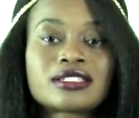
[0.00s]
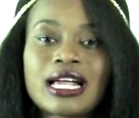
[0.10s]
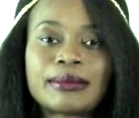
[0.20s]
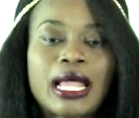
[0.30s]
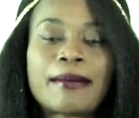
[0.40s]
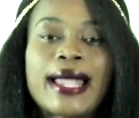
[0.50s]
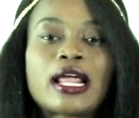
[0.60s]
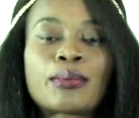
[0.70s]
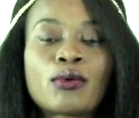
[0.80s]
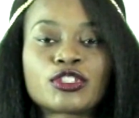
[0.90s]
So I'm not
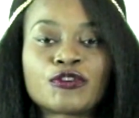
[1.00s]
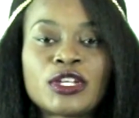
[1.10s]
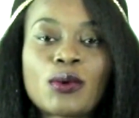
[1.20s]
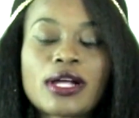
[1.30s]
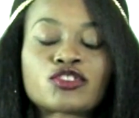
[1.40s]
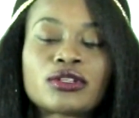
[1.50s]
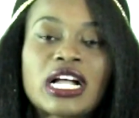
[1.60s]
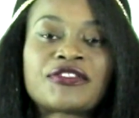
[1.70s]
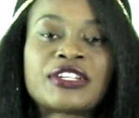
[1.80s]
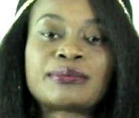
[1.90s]
mad at Portia. If he wants to
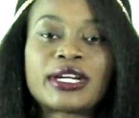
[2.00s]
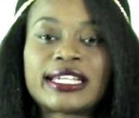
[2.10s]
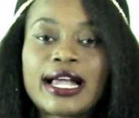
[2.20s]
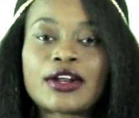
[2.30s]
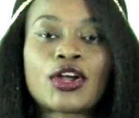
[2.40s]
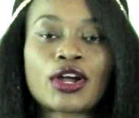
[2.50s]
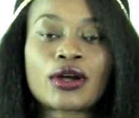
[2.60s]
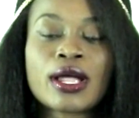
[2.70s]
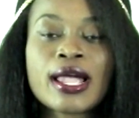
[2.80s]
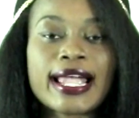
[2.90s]
trick off his money on
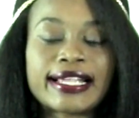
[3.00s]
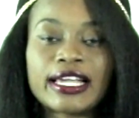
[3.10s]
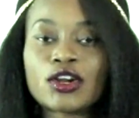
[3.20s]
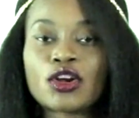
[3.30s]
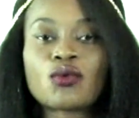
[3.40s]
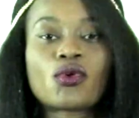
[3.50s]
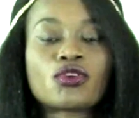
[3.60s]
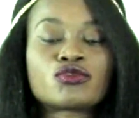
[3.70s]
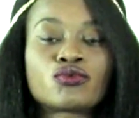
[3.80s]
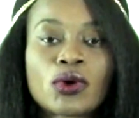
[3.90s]
her and get her a
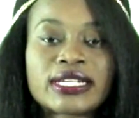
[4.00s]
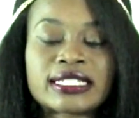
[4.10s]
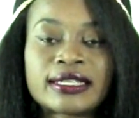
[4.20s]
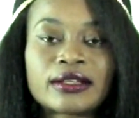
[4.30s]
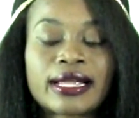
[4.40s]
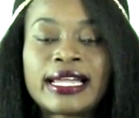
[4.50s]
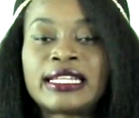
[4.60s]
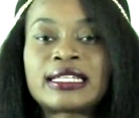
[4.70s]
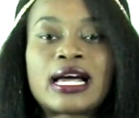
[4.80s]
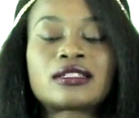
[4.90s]
Rolls Royce and get her
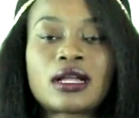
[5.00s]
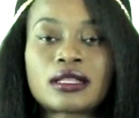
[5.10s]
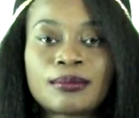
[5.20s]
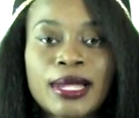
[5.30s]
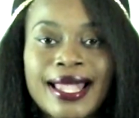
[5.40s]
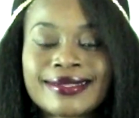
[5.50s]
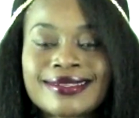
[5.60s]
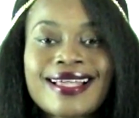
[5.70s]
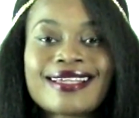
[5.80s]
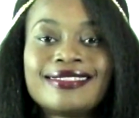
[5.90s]
$80,000
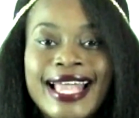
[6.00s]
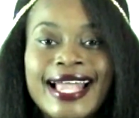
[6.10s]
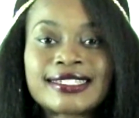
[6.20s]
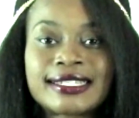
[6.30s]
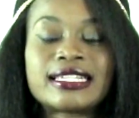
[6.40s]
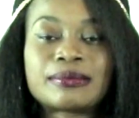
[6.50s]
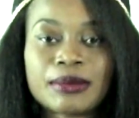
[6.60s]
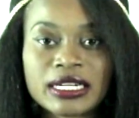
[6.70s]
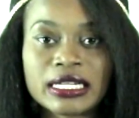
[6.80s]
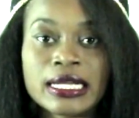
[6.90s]
bags, that's his
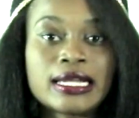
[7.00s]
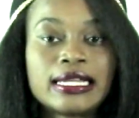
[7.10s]
money.